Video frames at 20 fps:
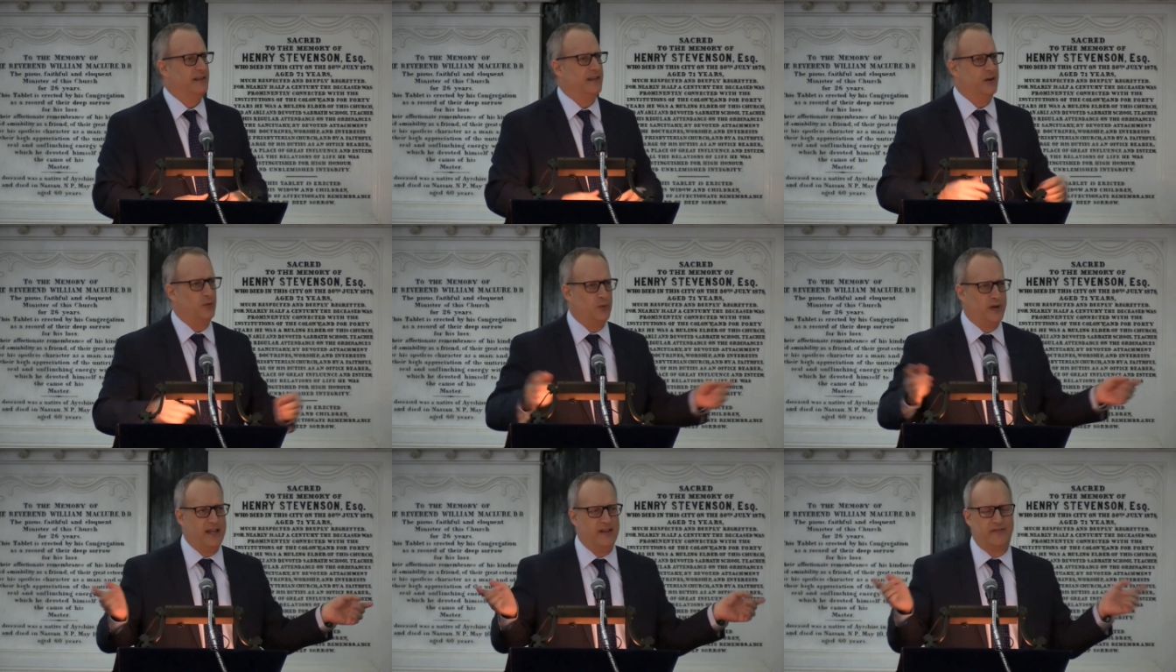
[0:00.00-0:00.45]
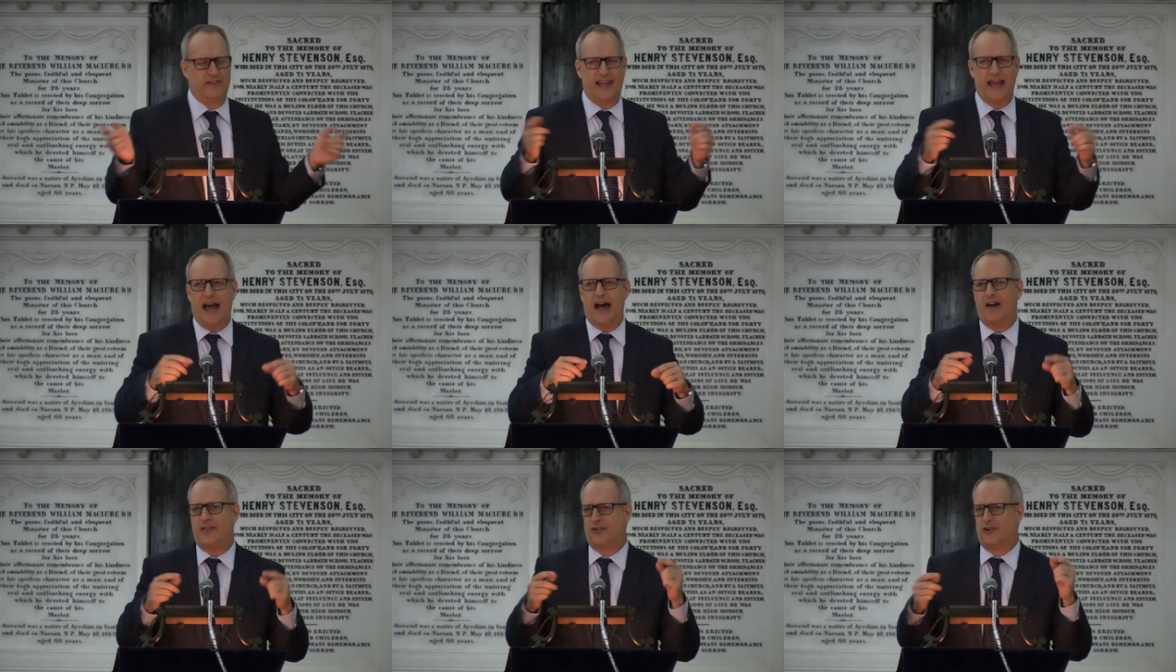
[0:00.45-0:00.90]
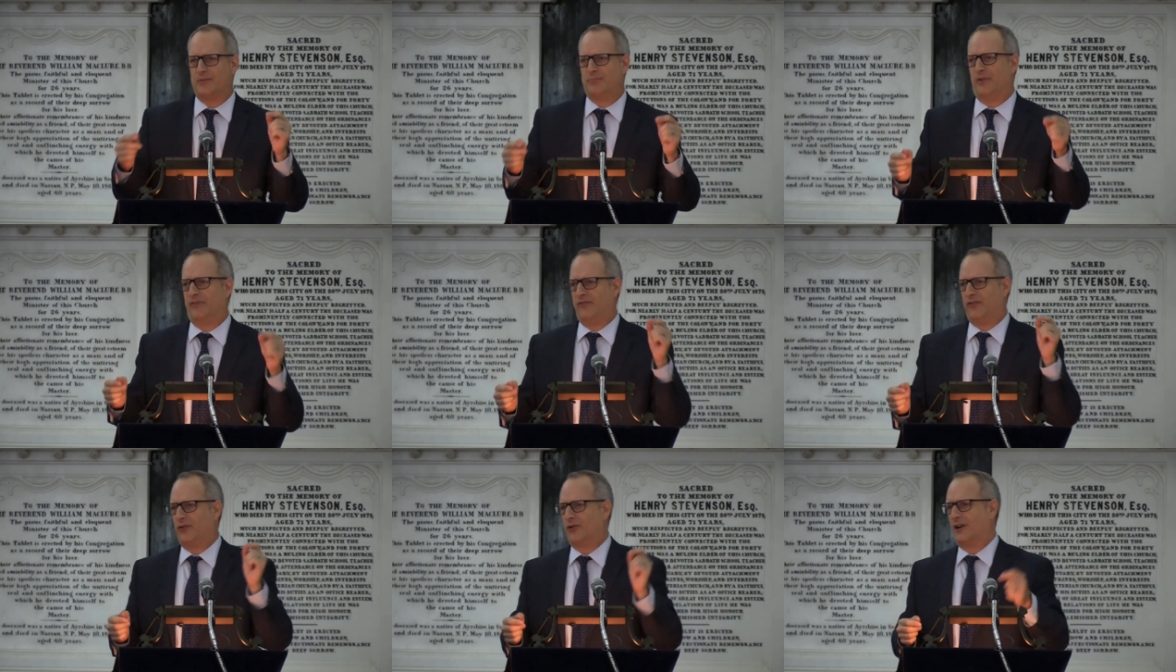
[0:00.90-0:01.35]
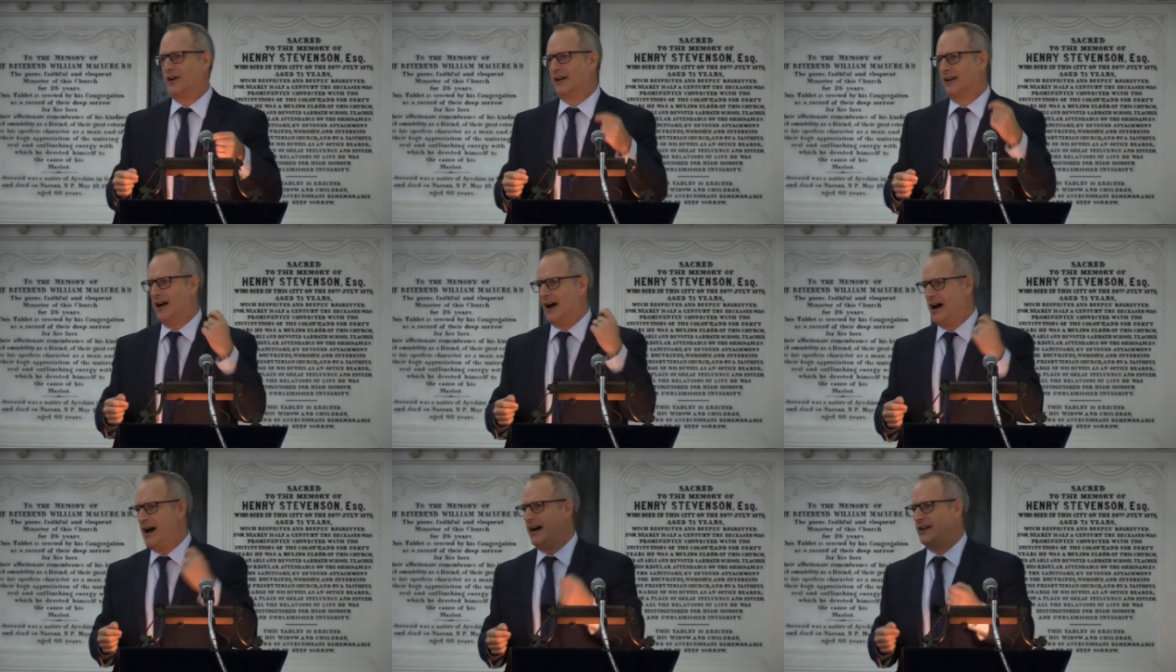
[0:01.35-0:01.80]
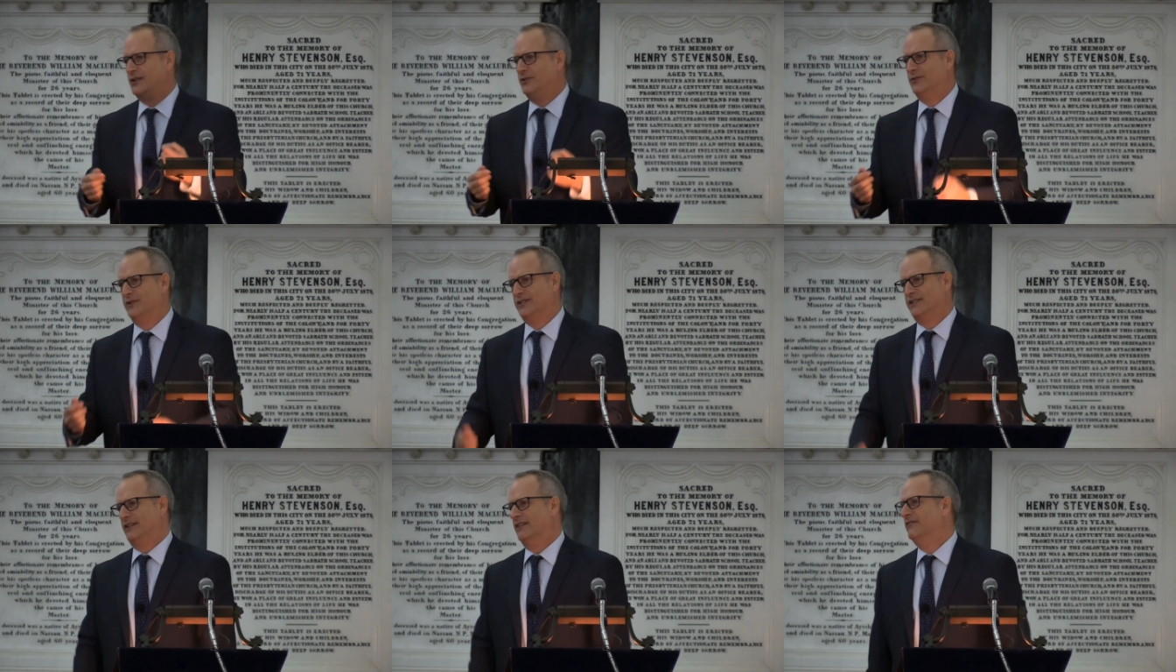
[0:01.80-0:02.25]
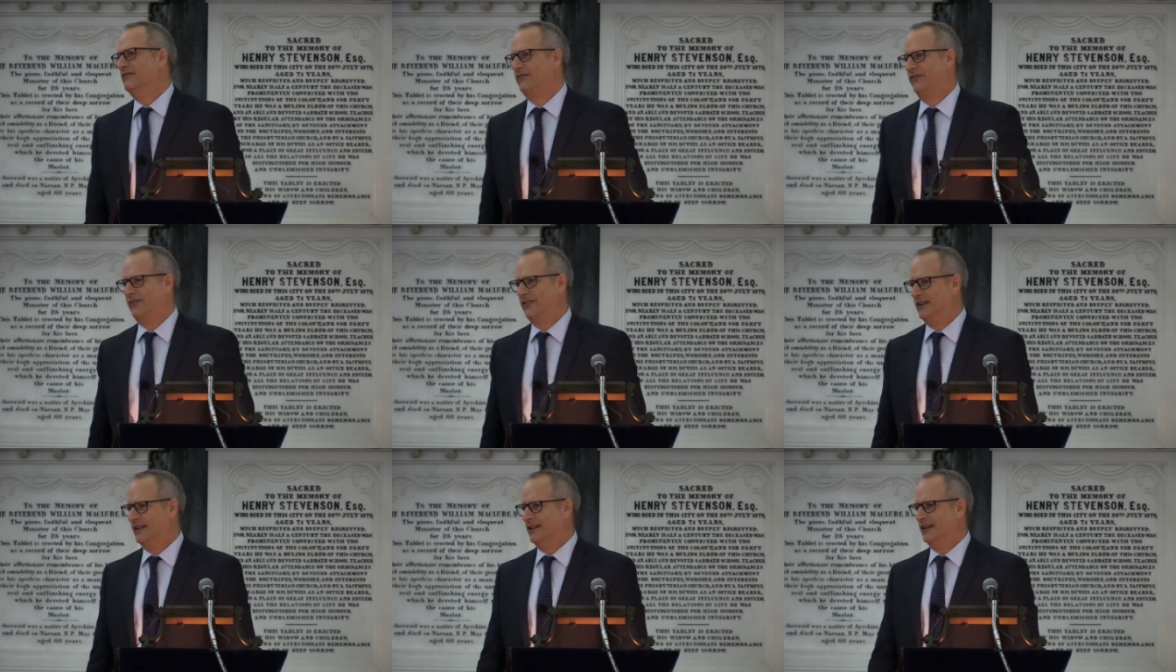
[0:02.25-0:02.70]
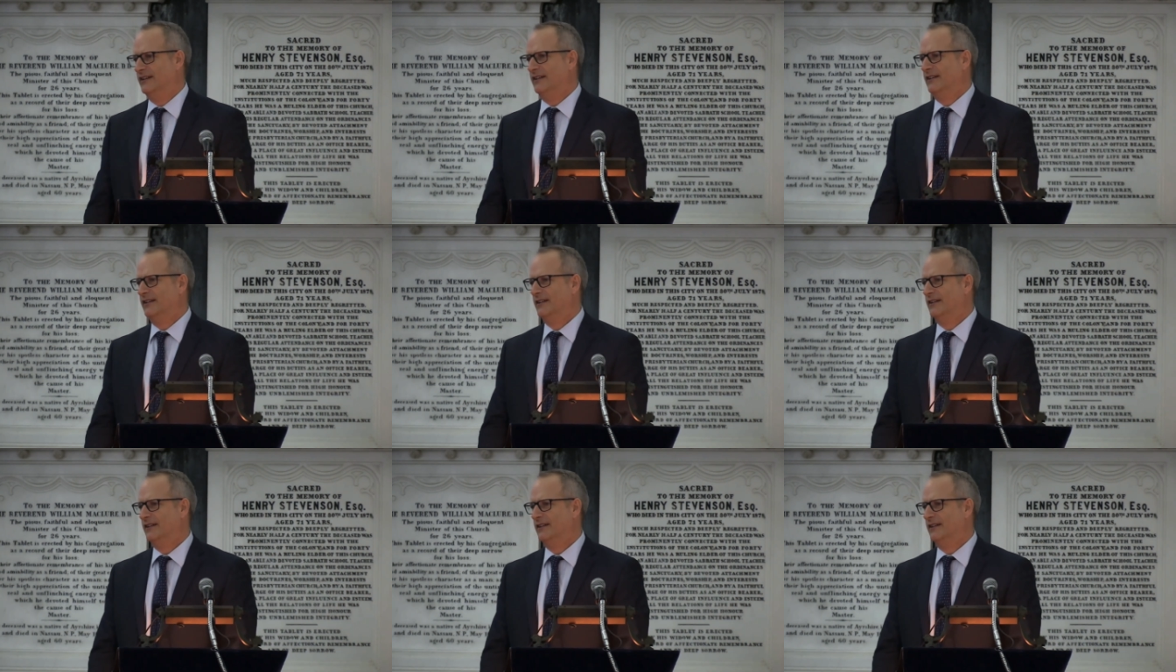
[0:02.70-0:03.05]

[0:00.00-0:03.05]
that we have gathered before a God who is infinite.